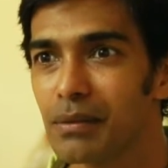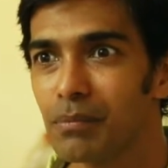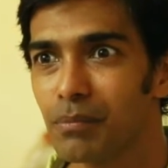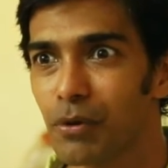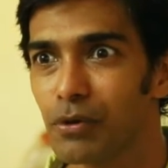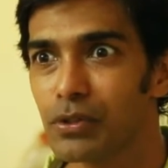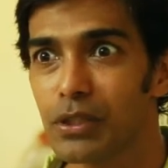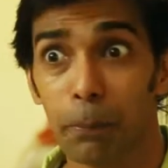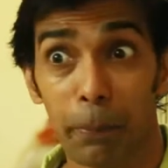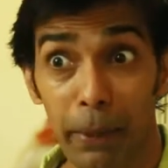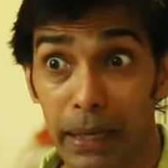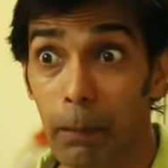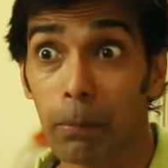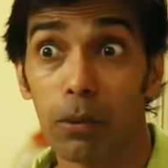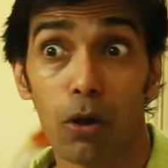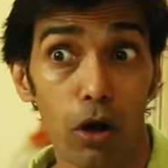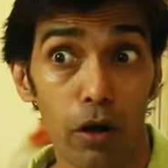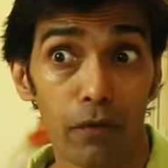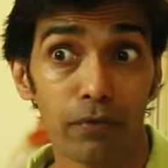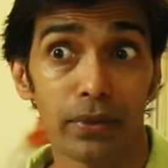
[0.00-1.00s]
because they pick up a
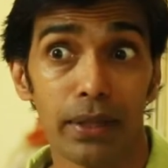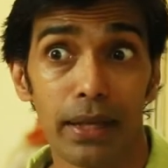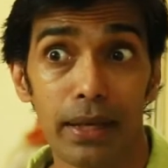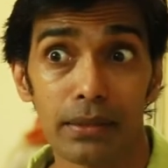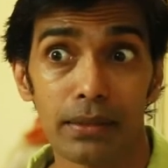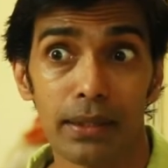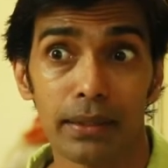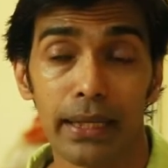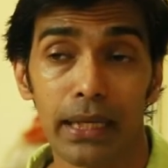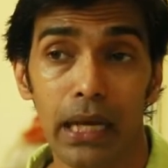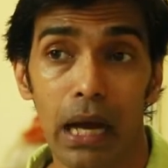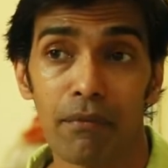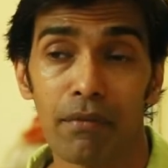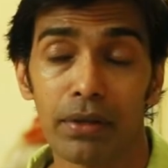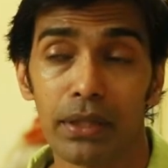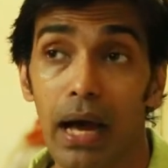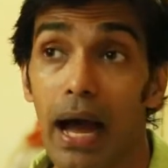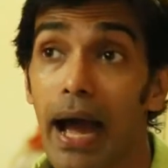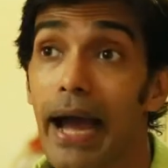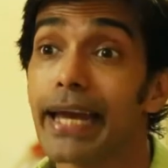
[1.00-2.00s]
lot of things and they come
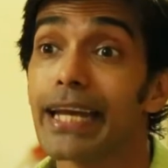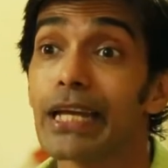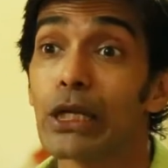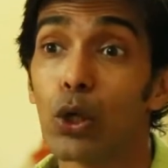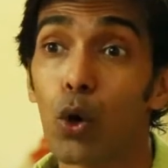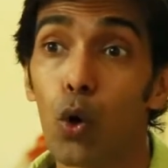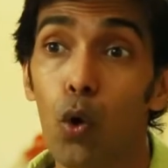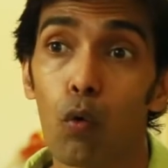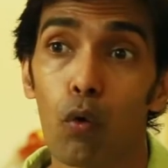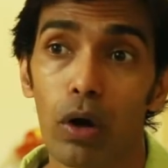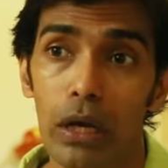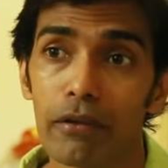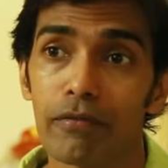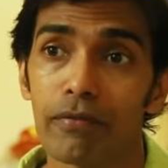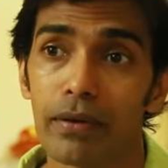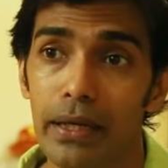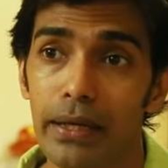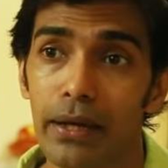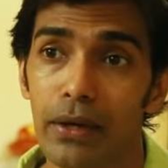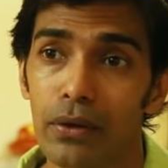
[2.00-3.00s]
with, I know all the
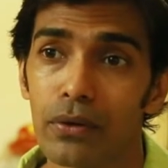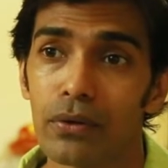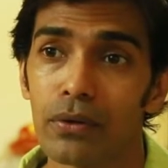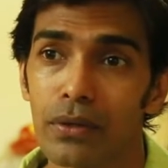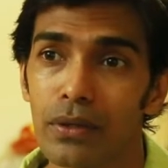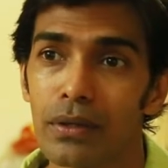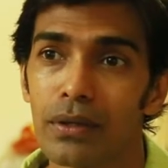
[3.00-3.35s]
feeling,